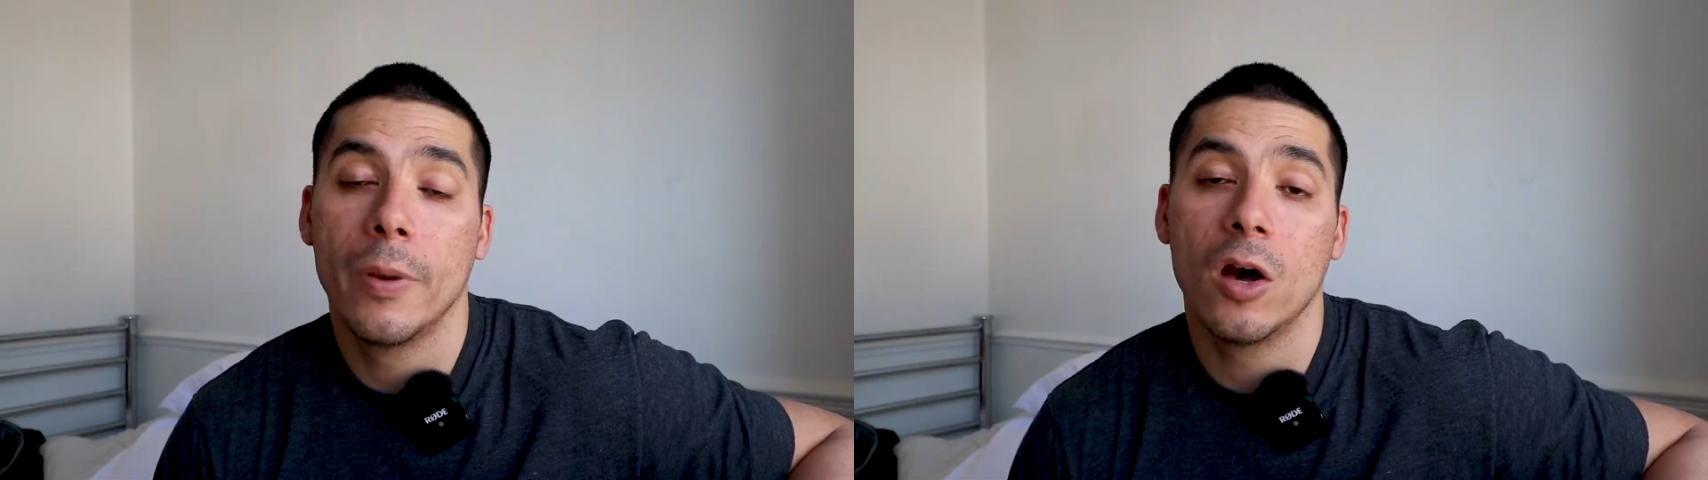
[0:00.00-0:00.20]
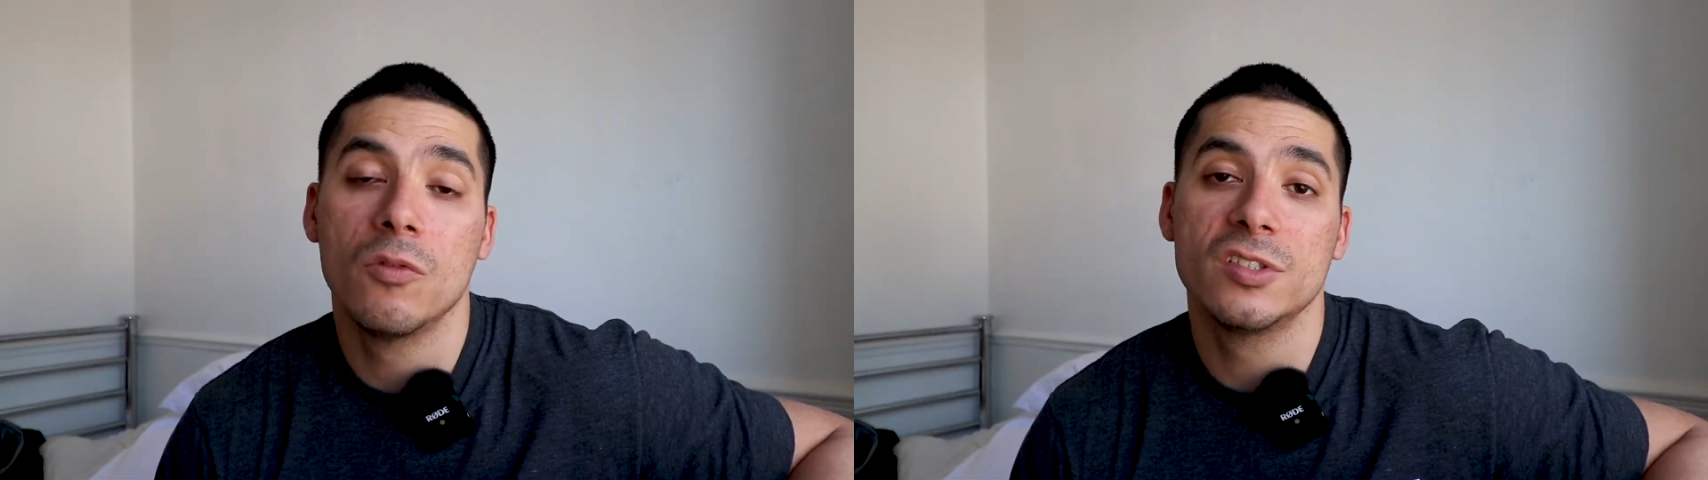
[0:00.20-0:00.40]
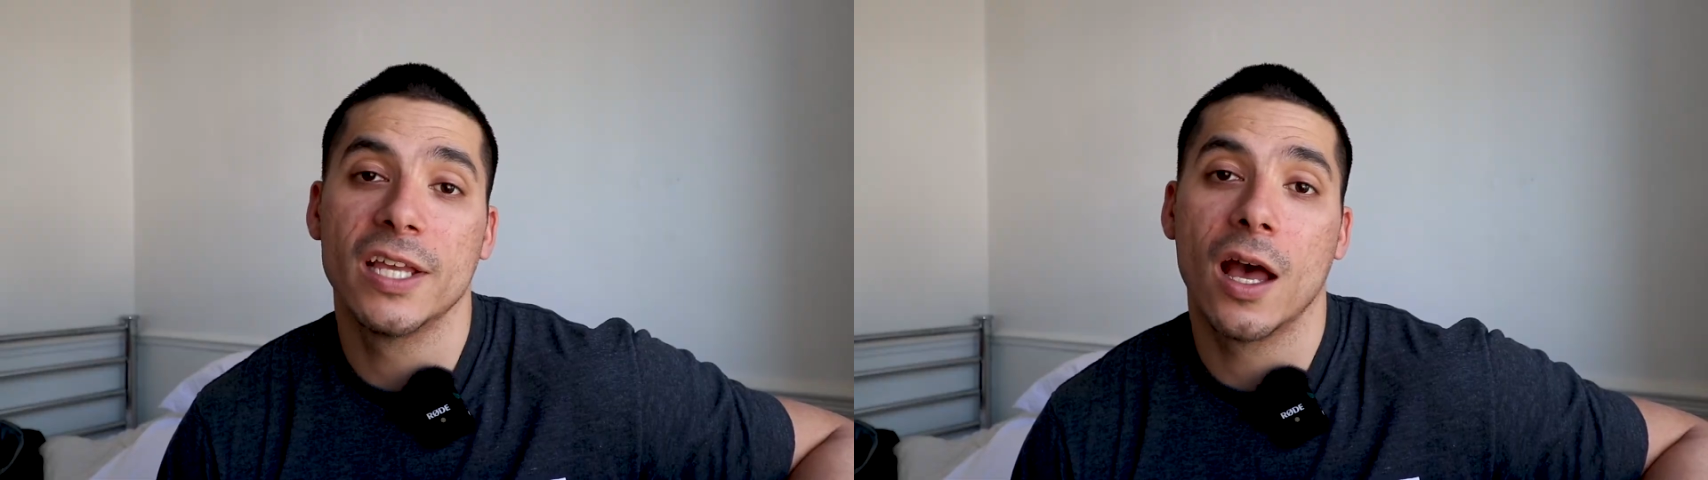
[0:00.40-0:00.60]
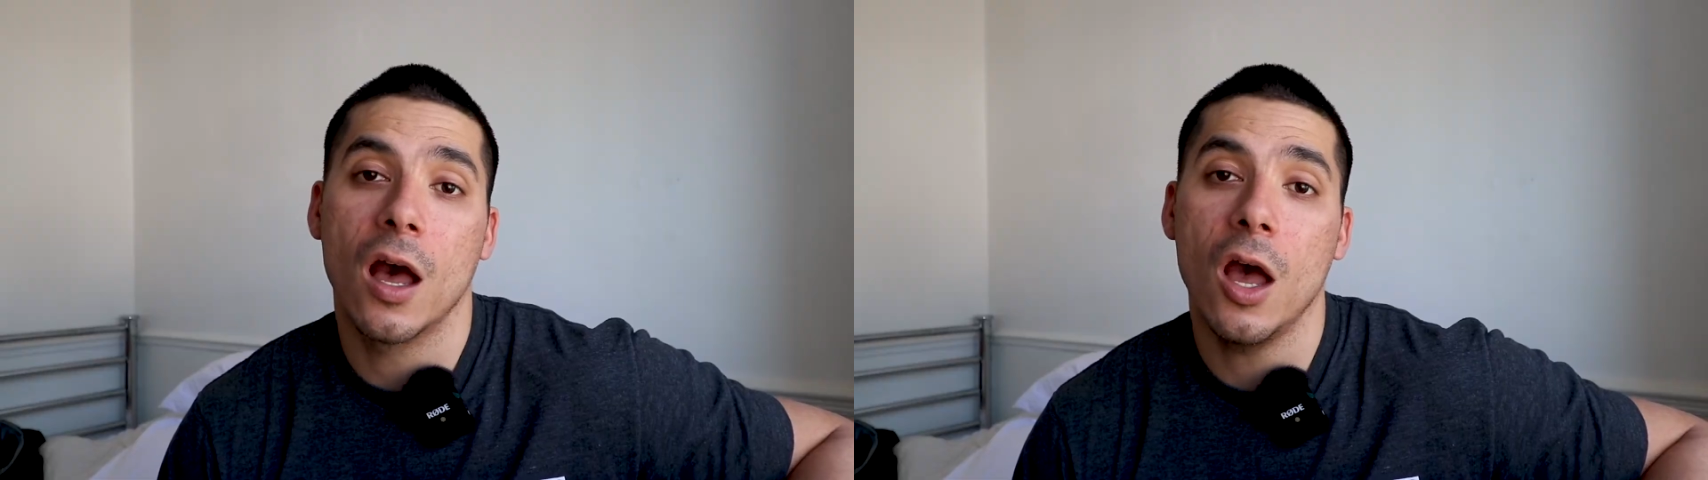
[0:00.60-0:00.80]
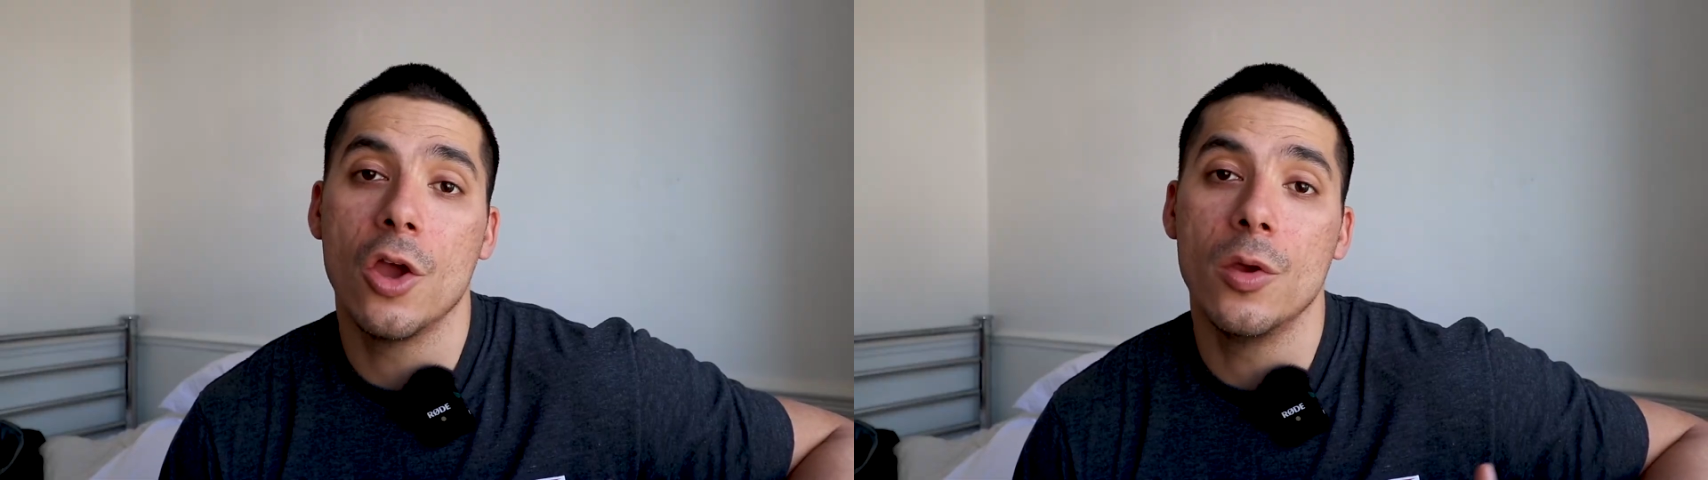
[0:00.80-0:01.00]
But obviously at
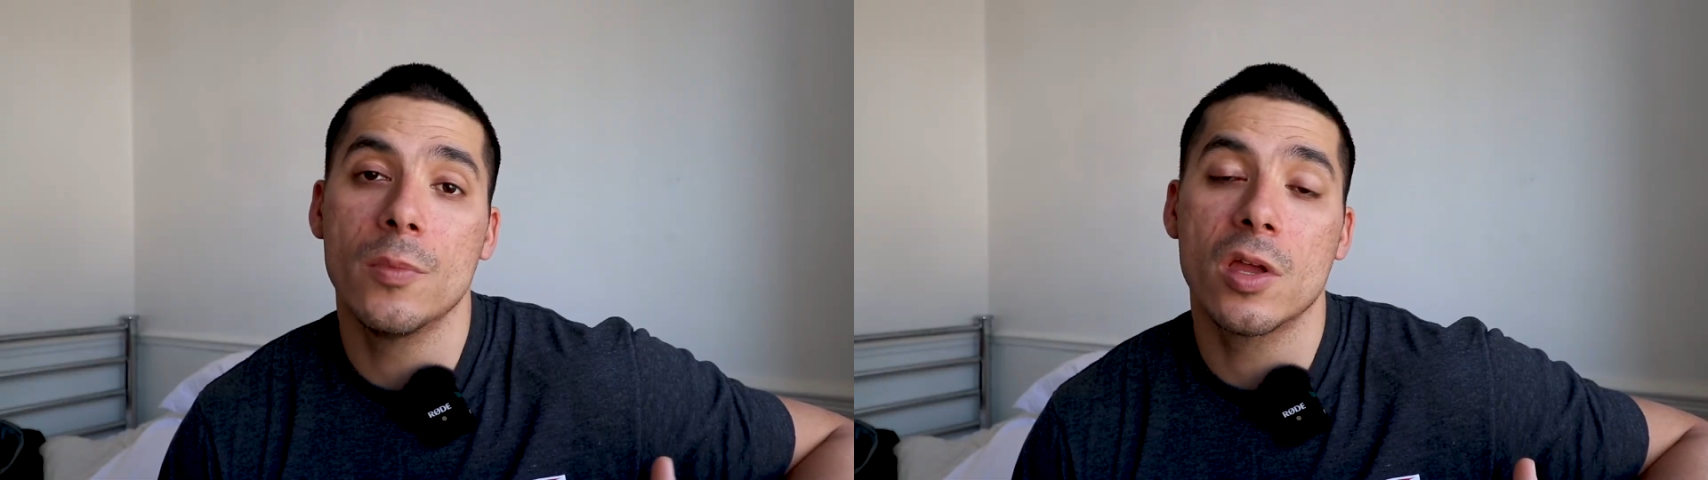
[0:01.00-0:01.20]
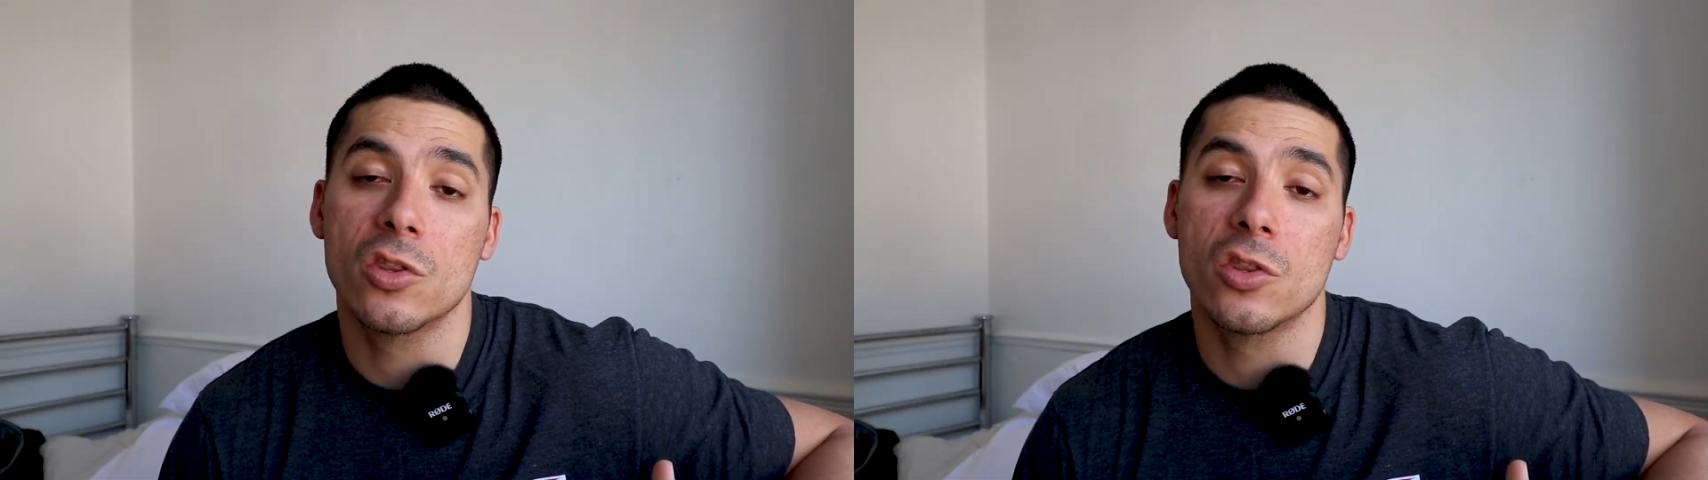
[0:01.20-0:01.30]
home,